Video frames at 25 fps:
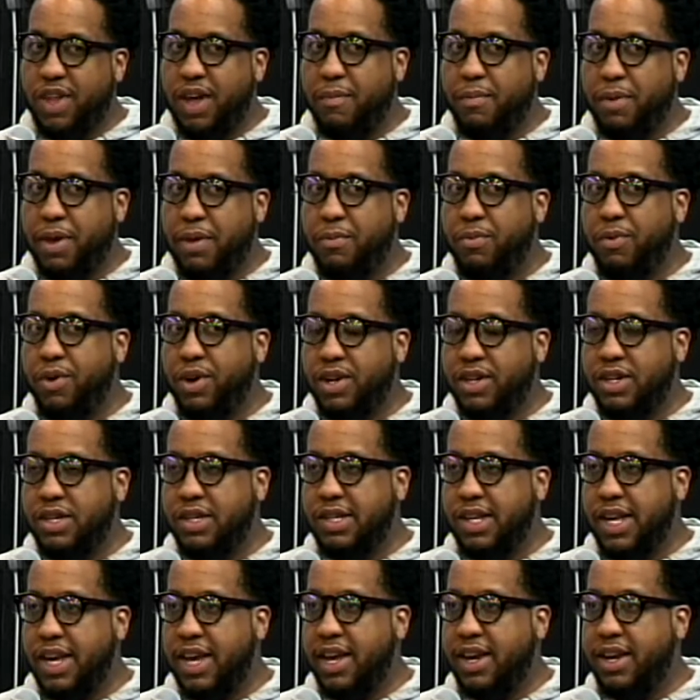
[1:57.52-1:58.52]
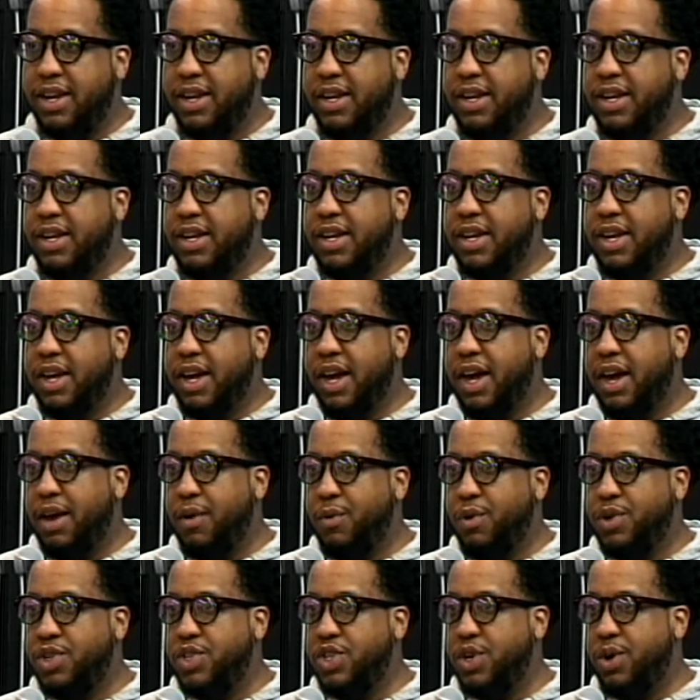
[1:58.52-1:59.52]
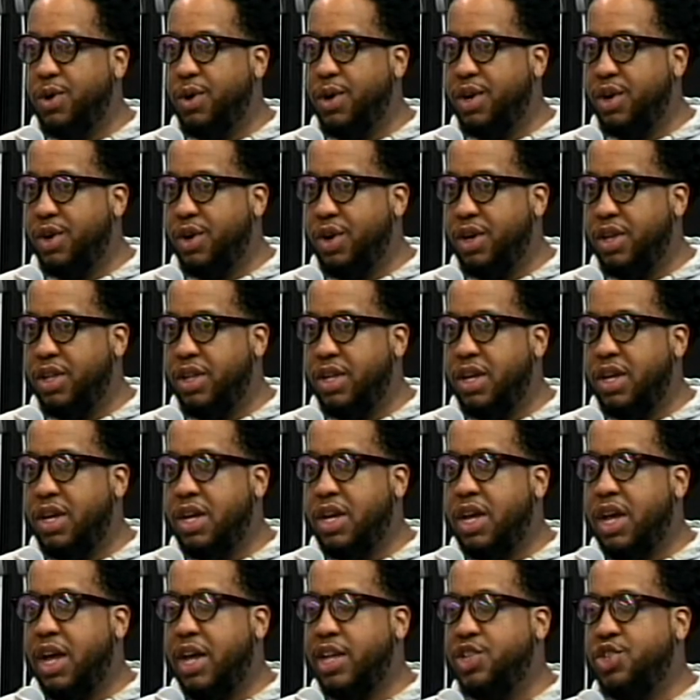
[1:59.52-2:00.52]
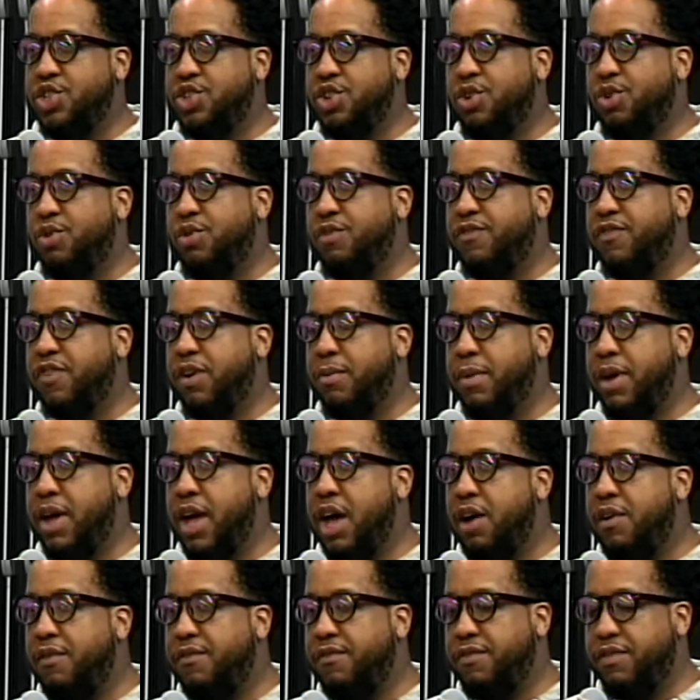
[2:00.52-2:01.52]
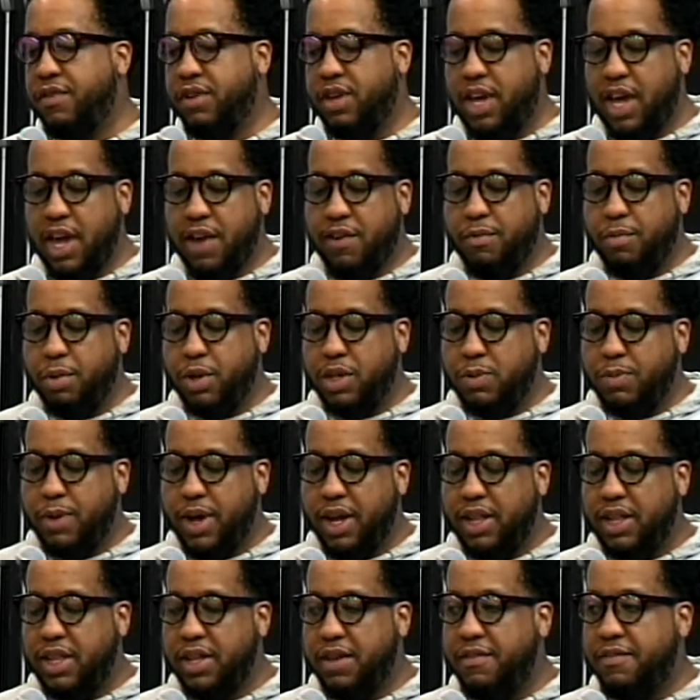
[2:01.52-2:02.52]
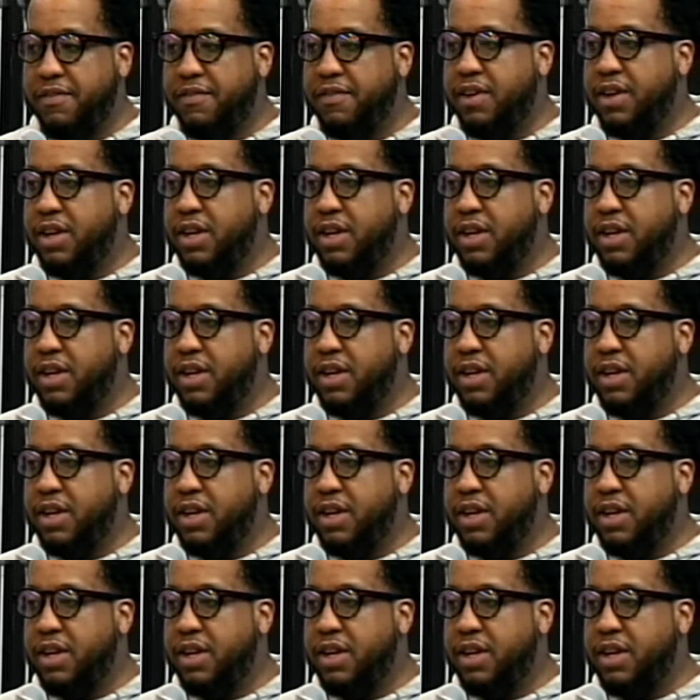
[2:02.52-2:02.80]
that people understand what's going on. And so from a healthcare perspective,